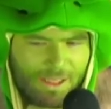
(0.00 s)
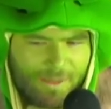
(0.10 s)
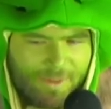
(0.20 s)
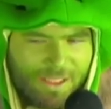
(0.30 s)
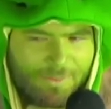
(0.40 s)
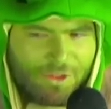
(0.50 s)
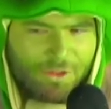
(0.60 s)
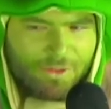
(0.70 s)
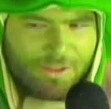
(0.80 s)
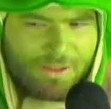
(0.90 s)
I mean, I'm
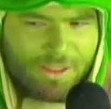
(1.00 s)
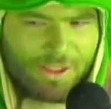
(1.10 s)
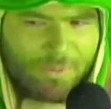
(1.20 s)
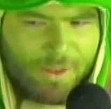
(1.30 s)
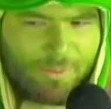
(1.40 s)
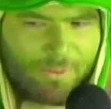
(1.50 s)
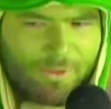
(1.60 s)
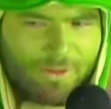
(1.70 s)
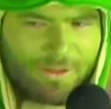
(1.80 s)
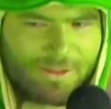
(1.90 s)
sure that the other
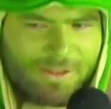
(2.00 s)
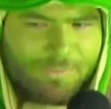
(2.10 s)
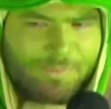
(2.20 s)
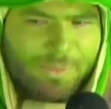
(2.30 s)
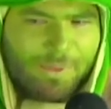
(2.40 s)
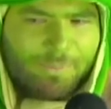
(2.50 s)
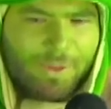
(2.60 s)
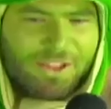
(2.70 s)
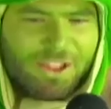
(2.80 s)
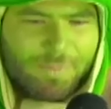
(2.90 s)
people, there's a
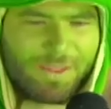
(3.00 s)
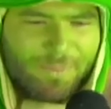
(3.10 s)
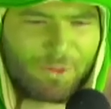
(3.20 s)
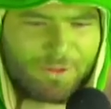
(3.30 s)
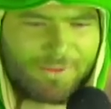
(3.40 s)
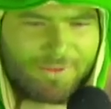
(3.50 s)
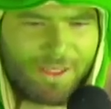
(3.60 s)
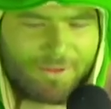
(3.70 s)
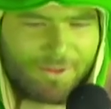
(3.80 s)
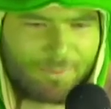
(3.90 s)
bunch of people who live
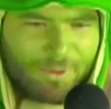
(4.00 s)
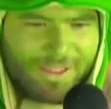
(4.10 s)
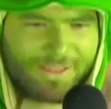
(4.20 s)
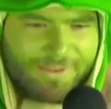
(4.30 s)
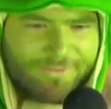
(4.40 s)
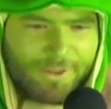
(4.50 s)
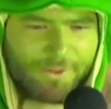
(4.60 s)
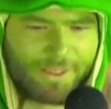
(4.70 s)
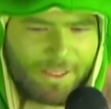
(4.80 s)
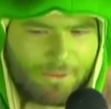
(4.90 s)
down there. They're probably going to
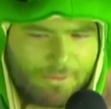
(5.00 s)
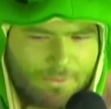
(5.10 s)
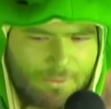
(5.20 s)
figure it out.